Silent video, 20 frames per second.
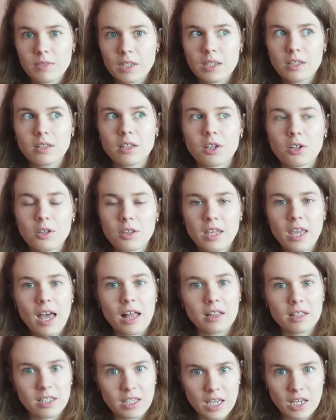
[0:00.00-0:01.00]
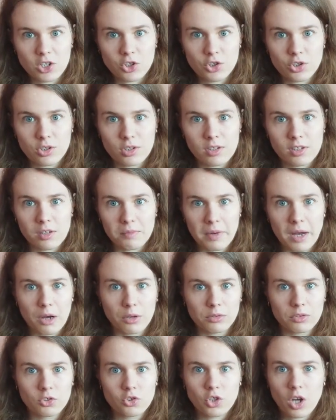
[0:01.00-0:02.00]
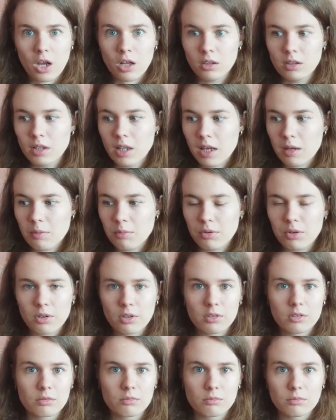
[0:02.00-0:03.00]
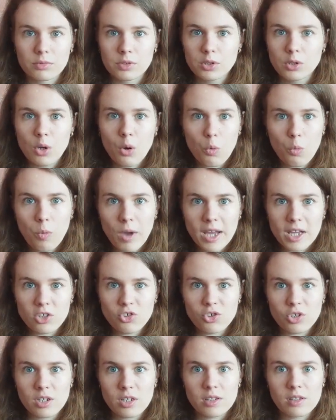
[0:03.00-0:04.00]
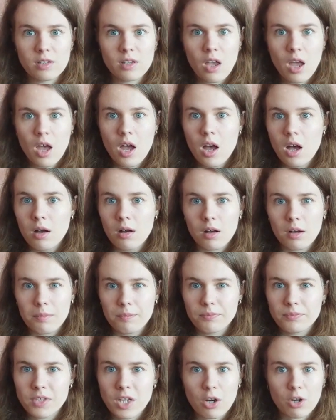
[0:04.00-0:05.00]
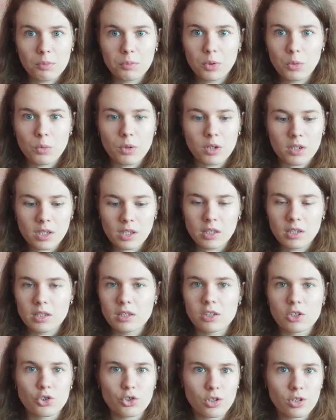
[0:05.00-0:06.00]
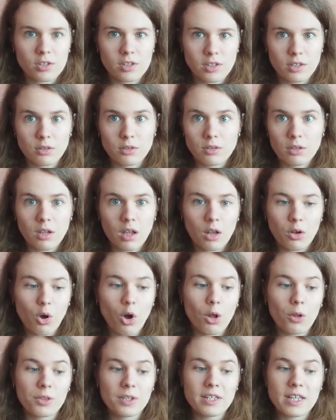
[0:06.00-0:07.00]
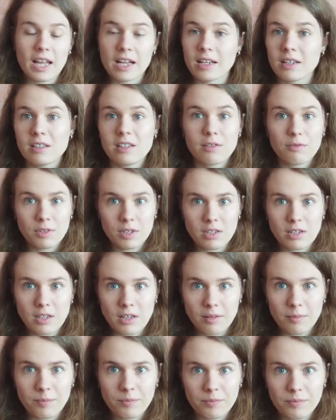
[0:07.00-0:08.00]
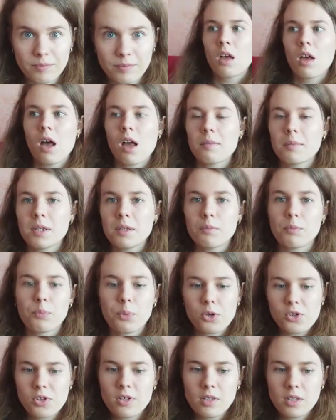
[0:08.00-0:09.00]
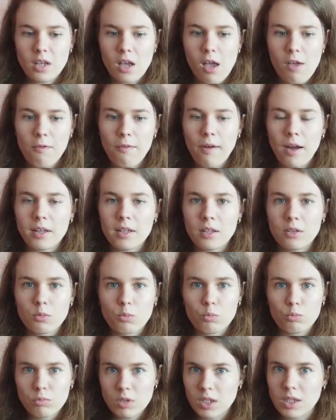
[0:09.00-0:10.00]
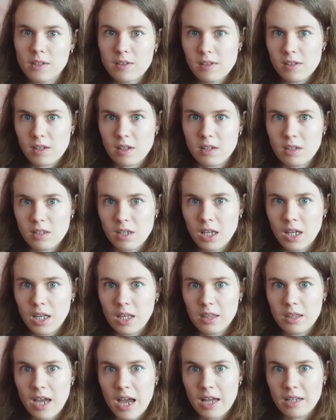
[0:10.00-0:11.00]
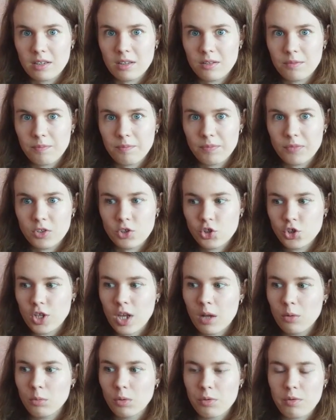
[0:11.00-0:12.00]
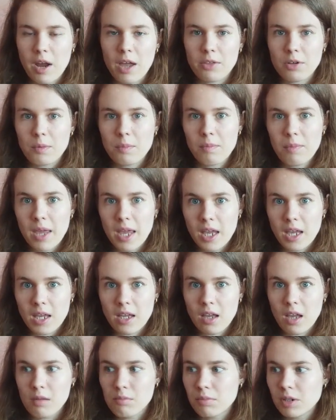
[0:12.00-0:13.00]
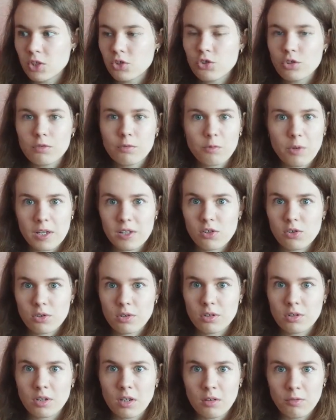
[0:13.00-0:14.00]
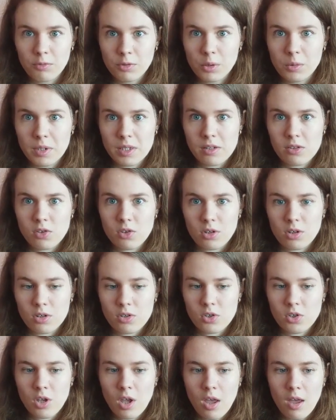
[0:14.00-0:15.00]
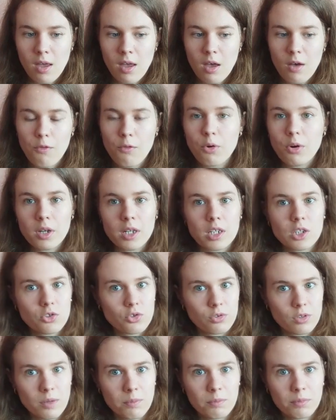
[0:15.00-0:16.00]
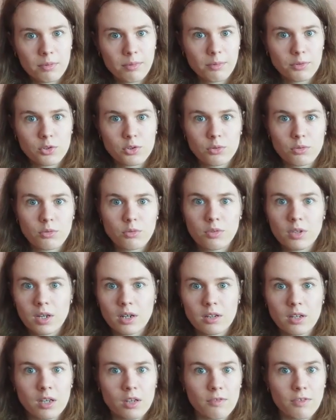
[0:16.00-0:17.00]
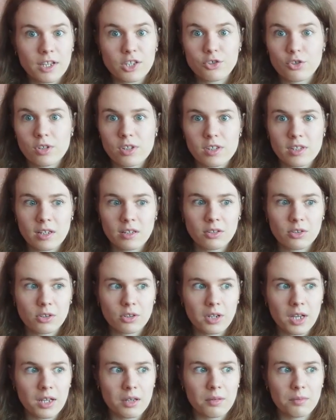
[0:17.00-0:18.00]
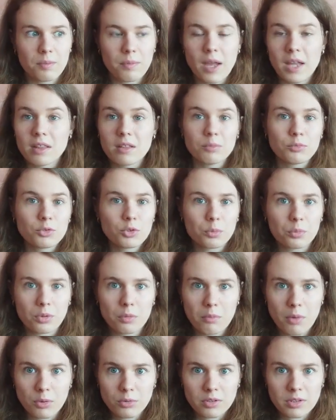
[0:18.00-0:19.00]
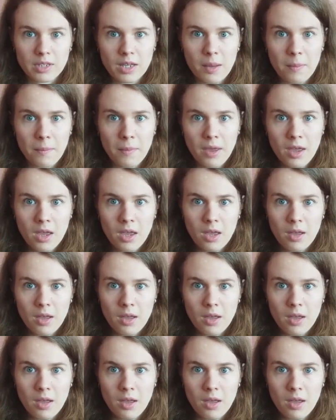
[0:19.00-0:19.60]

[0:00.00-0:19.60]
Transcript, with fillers: clear the allegations about child labor, low wages, uh, terrible working conditions, and, and all the negativity. I mean, personally, I find it really disgusting that Shein would rather pay a bunch of Western influencers for a trip to their innovation center and pay them to promote them.